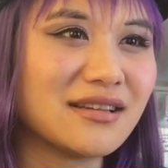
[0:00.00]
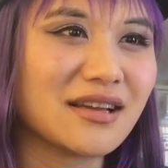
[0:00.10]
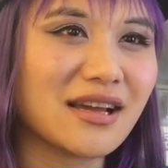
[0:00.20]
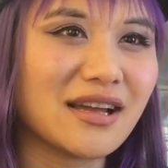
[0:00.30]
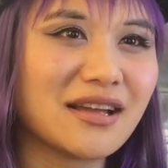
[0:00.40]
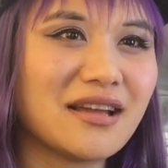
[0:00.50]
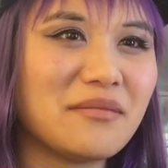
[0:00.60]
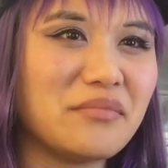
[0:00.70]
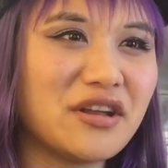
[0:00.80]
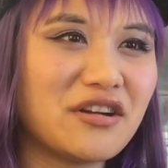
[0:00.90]
Okay.
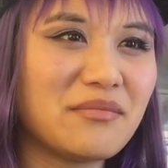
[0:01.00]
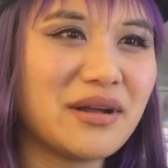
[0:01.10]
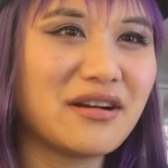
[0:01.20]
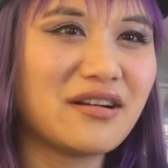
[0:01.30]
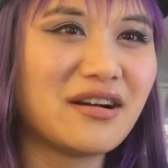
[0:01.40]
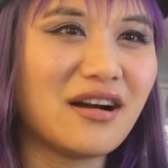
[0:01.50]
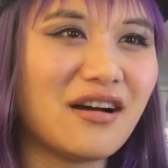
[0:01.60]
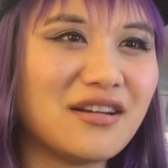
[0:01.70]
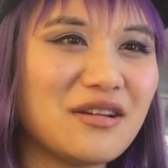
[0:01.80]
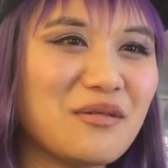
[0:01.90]
Mirror, mirror
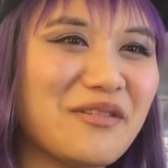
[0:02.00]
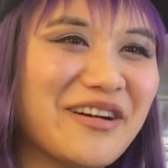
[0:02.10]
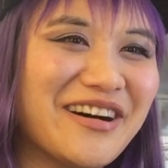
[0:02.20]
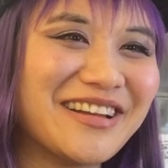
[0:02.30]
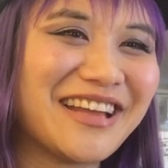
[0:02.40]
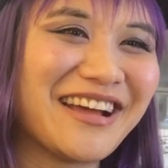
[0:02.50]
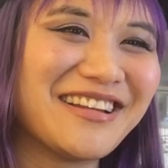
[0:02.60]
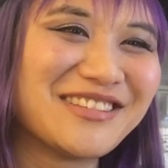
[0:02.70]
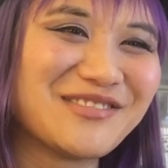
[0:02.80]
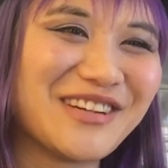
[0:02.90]
on the wall.
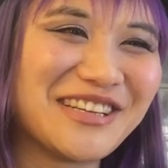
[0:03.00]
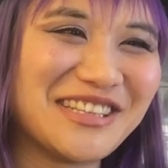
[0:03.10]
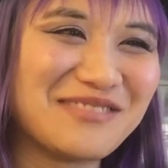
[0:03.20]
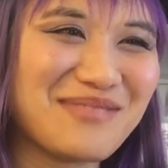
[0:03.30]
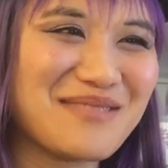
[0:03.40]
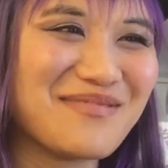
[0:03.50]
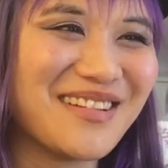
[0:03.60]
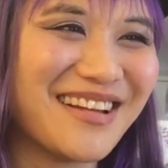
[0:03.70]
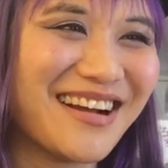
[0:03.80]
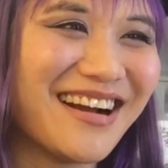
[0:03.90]
Tell us where these
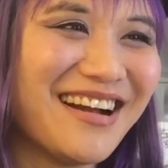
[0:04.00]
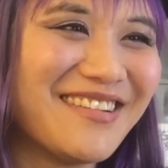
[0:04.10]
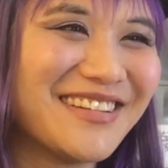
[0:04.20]
people are.